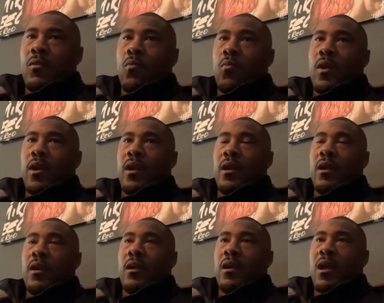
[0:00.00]

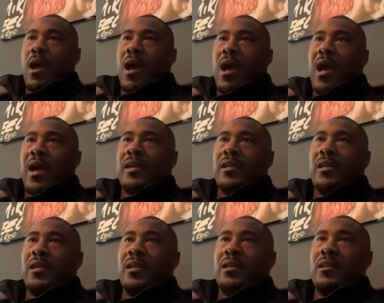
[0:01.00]
where I
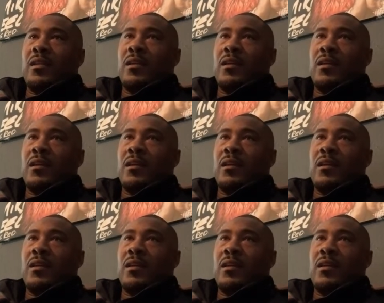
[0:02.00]
can